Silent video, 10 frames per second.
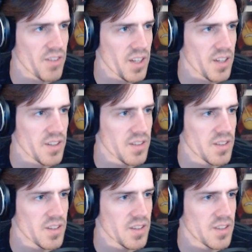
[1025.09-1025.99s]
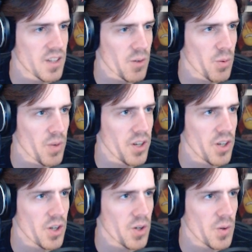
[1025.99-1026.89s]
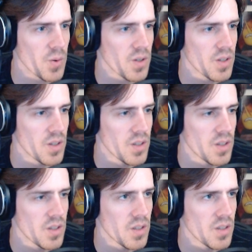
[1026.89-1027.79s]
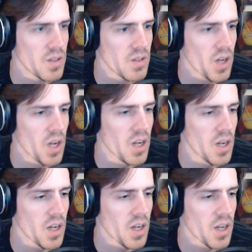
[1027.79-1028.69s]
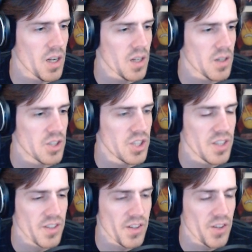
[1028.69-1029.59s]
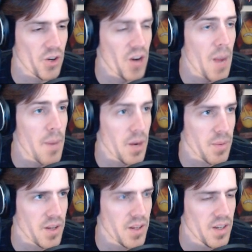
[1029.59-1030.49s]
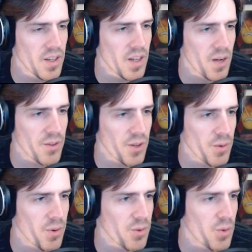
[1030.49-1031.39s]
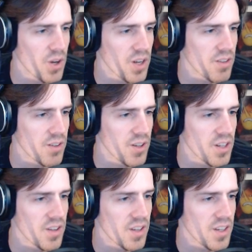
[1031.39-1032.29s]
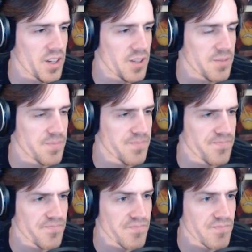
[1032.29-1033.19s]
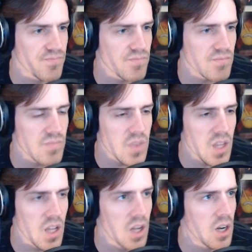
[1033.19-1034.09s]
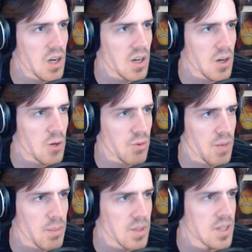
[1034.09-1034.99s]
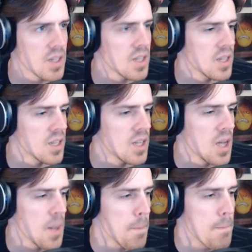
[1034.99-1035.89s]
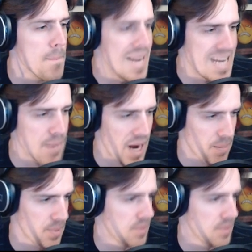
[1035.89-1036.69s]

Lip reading: I guess. Stuck with what I know. Ah! Jeez, that scared the crap out of me. I wasn't looking where I was walking, I was looking at the, overmap. Mini-map!